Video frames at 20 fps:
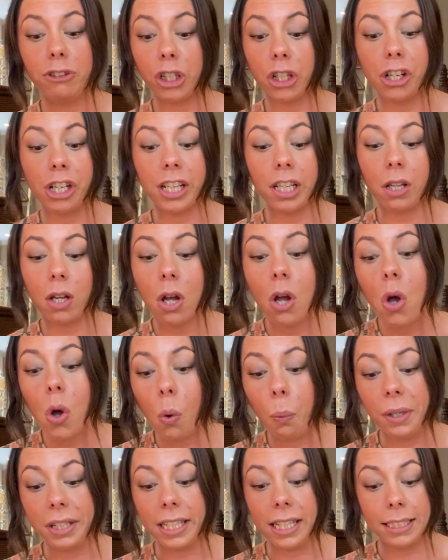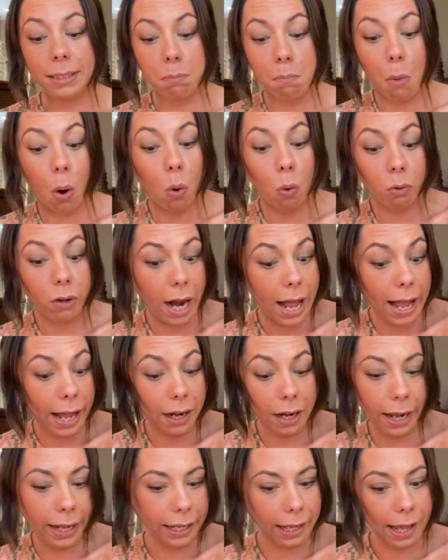journey with this mole
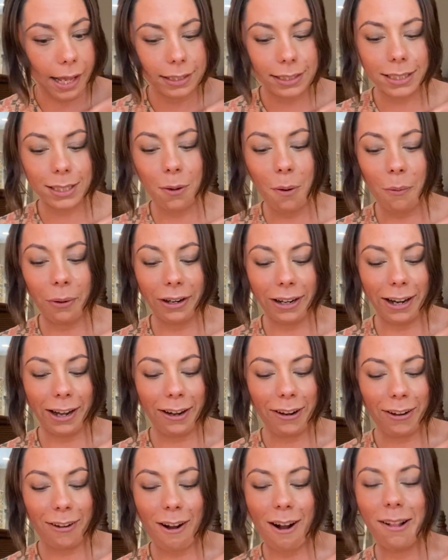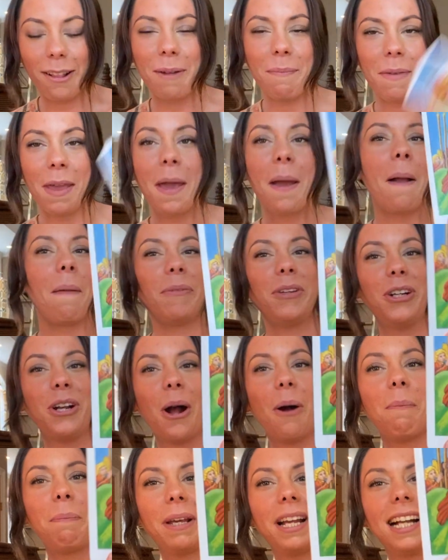rat, I guess is what we're going to call him, you
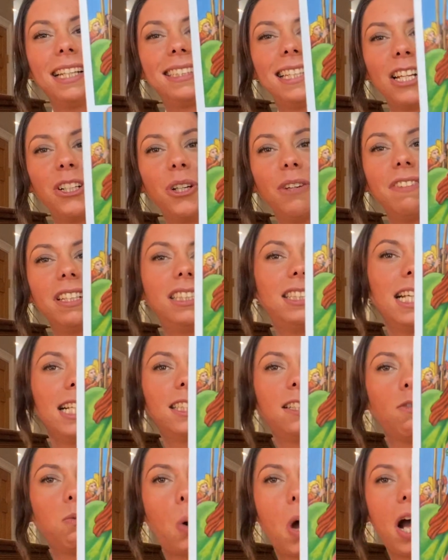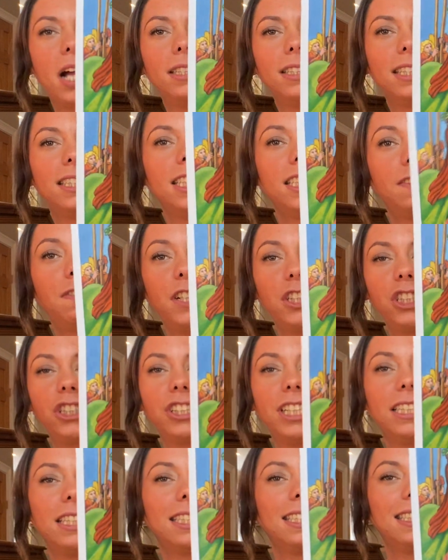know, because then you have the Six of Wands. This is
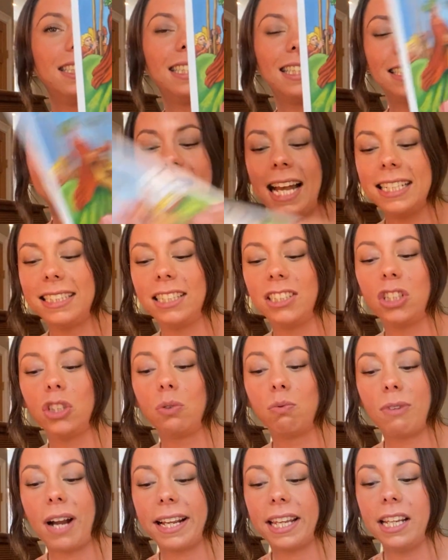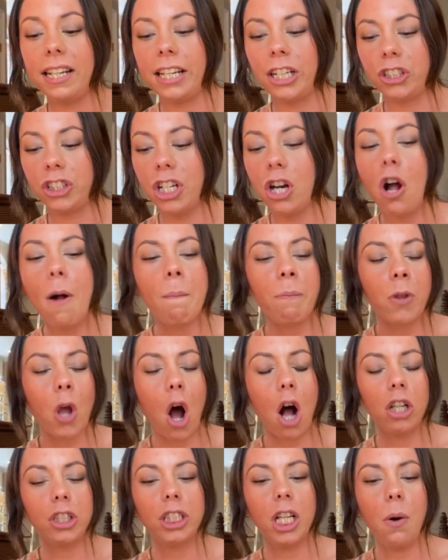victory. This is success. This is recognition.
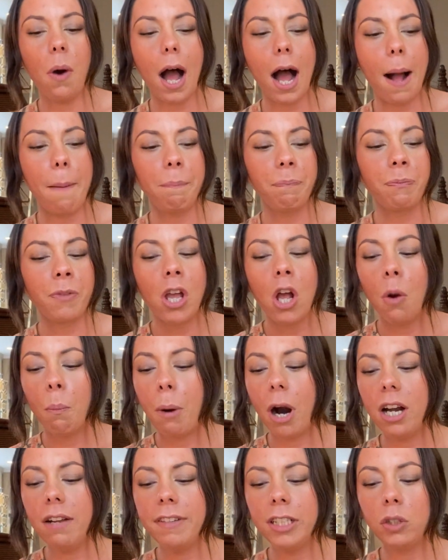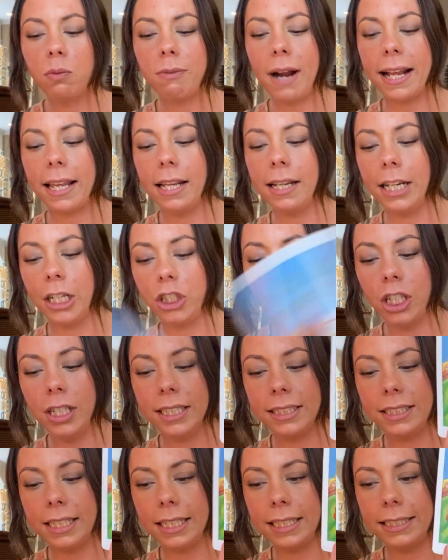Also, part of this recognition,
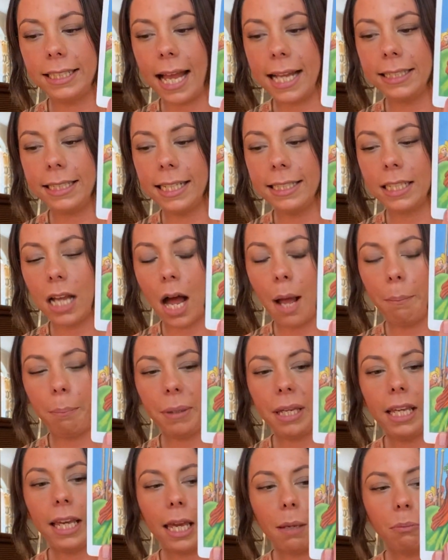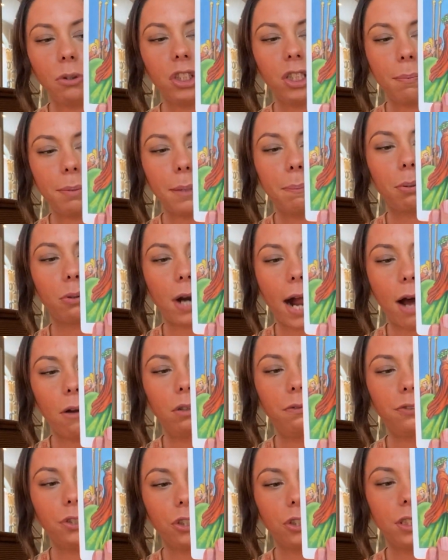this success is being able to be proud
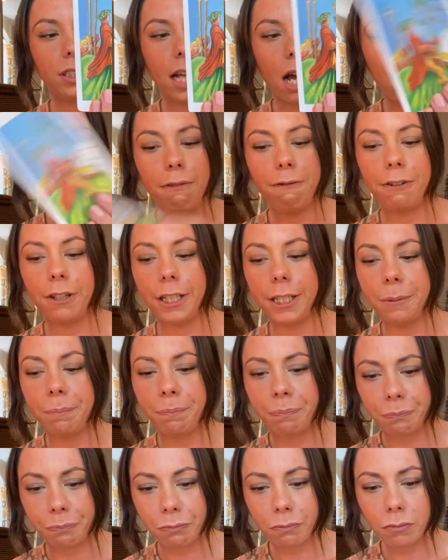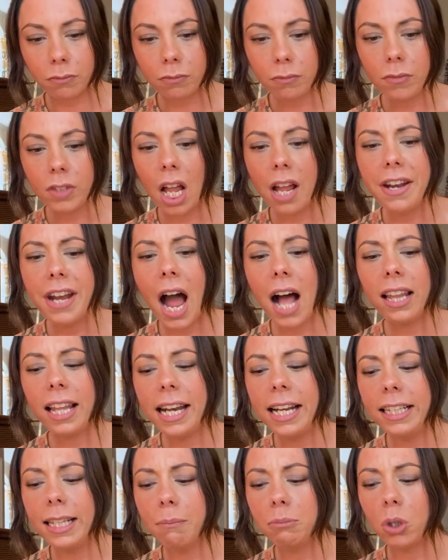of yourself for not
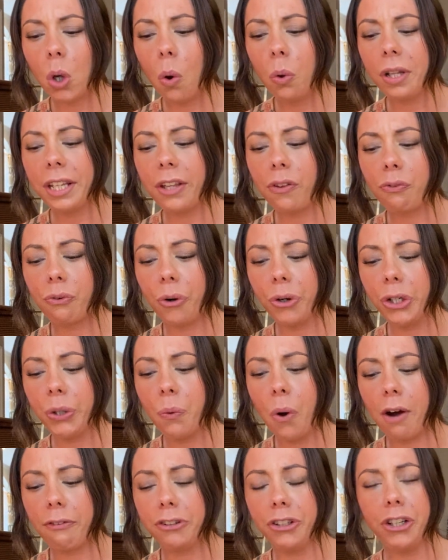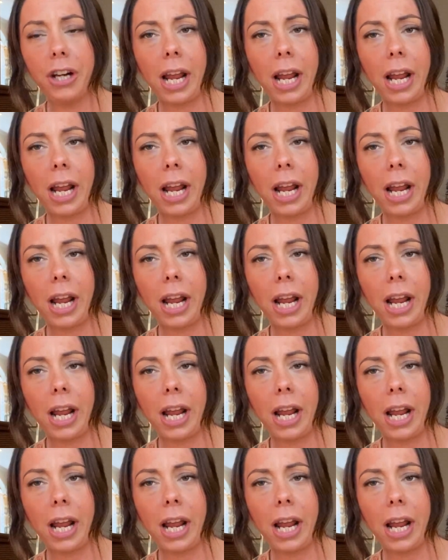letting them totally throw you off your